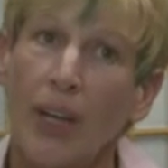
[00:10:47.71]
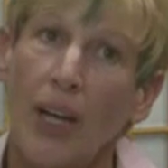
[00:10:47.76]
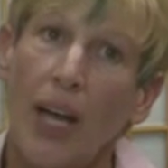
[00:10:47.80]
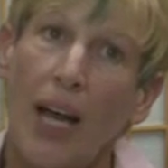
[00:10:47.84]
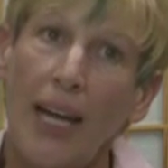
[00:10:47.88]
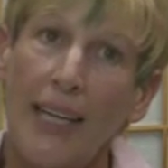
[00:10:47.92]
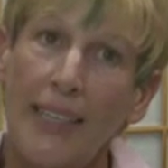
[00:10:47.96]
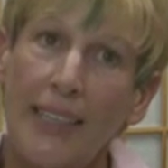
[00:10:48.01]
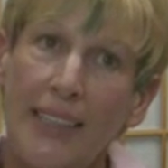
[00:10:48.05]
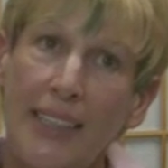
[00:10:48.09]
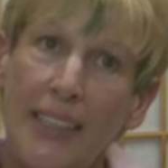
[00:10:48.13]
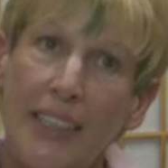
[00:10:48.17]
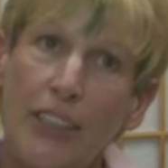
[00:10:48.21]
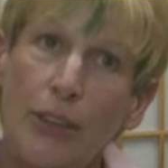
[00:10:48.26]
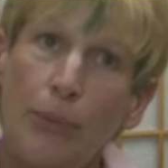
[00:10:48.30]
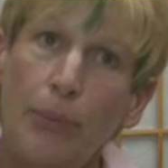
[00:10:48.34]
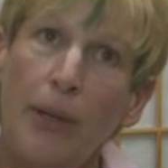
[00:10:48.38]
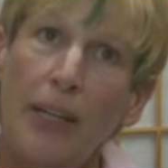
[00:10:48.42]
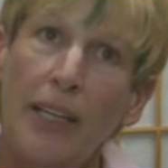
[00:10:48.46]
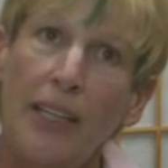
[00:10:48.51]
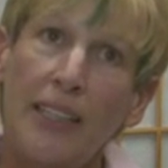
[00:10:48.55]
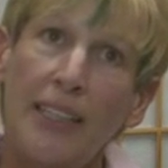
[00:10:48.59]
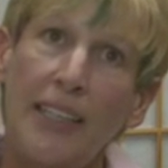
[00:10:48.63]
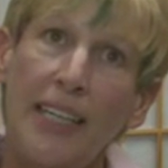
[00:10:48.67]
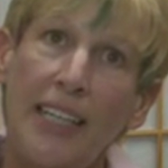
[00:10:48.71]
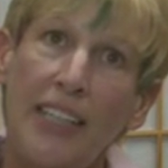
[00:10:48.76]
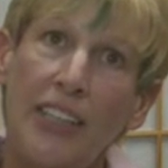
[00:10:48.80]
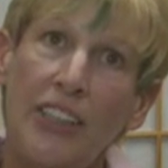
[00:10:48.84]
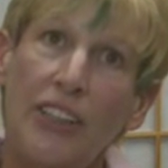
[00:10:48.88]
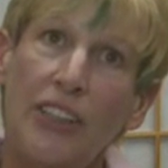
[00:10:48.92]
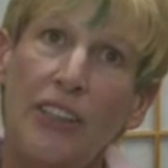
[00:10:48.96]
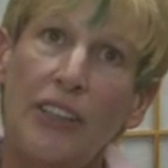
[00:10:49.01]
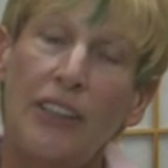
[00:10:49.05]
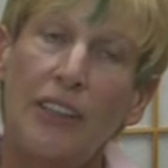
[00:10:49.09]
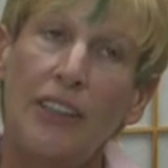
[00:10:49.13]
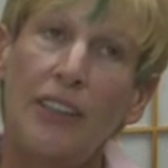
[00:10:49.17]
I teach
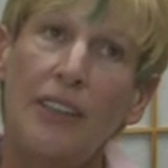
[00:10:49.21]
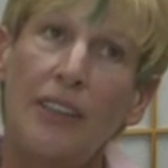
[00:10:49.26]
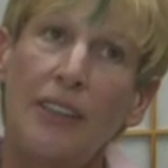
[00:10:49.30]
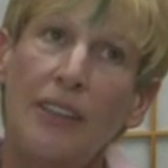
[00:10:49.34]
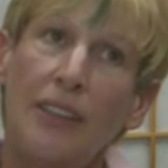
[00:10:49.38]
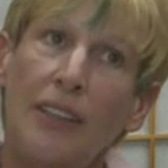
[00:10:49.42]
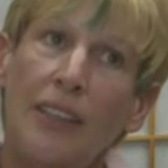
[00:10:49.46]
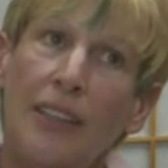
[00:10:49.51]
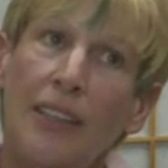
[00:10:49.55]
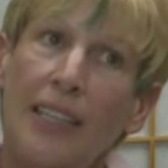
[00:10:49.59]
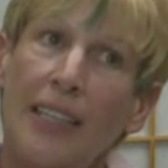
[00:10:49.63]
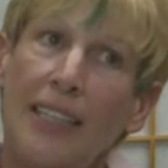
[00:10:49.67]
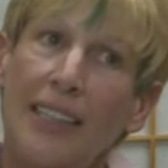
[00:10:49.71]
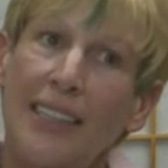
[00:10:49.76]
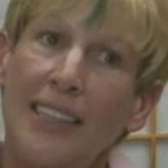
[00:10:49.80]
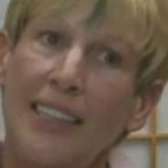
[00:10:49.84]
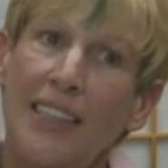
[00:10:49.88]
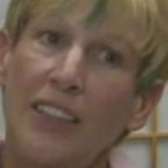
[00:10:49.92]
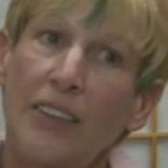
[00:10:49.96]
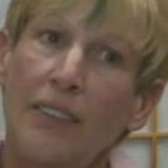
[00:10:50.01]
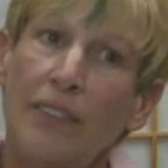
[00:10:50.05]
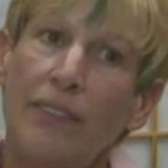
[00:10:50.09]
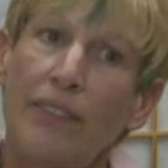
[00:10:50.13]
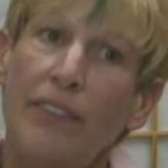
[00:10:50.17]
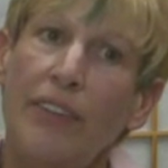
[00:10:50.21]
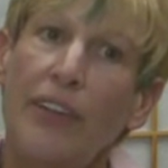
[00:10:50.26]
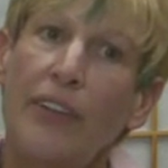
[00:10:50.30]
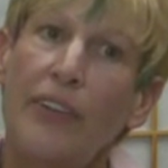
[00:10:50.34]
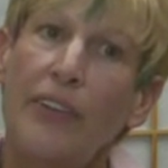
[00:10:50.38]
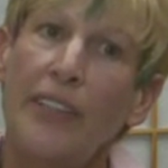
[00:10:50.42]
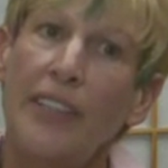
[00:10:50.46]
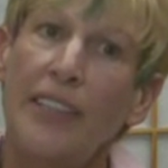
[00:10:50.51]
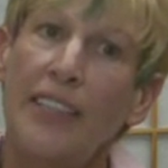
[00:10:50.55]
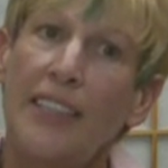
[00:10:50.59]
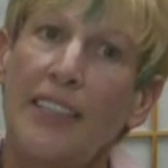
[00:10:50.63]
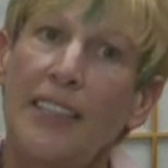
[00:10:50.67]
meditation and I teach at
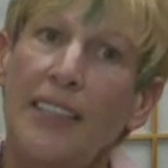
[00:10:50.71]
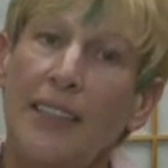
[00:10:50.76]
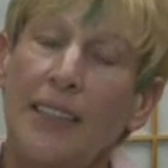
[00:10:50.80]
various